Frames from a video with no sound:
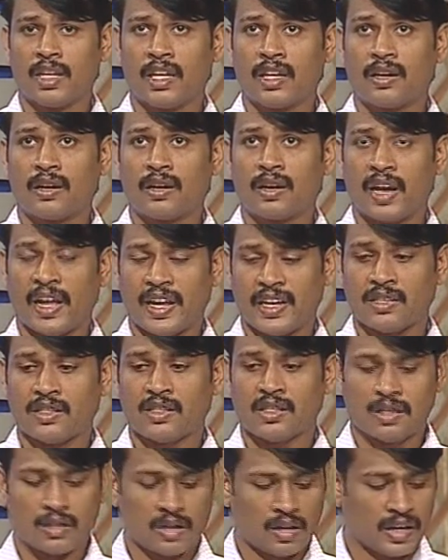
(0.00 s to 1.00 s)

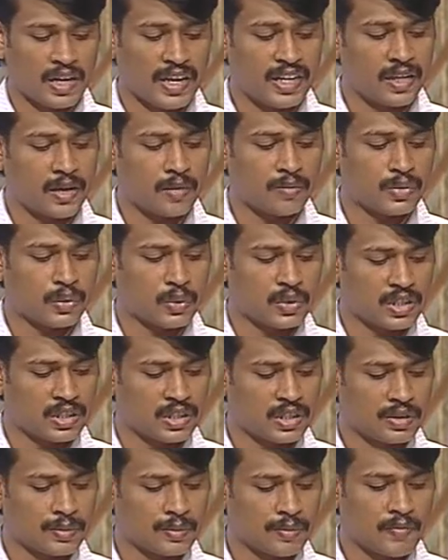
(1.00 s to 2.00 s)
client
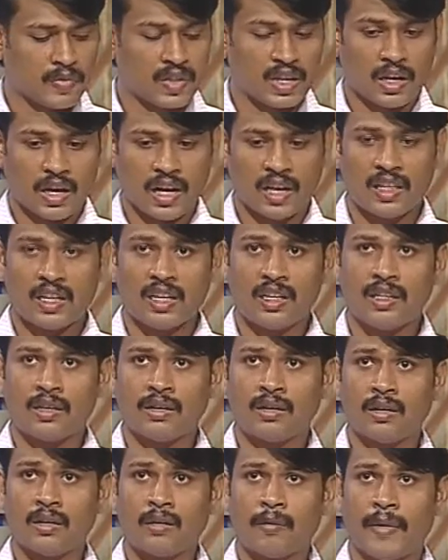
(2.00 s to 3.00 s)
computers. and then
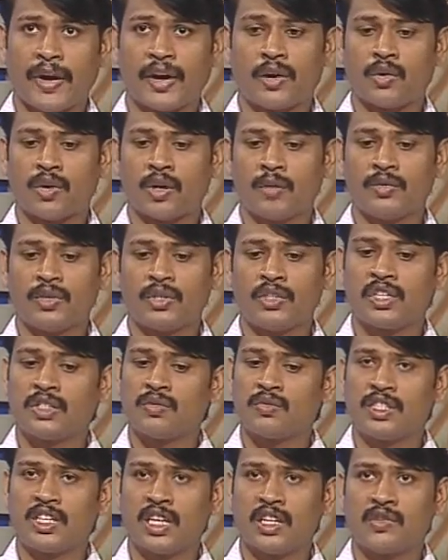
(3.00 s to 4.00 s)
the
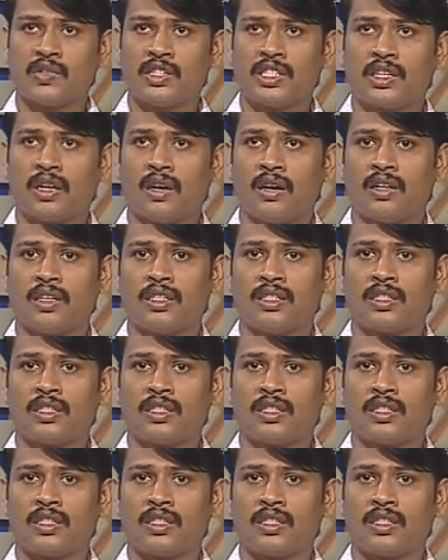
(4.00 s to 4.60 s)
microcomputers, which otherwise called as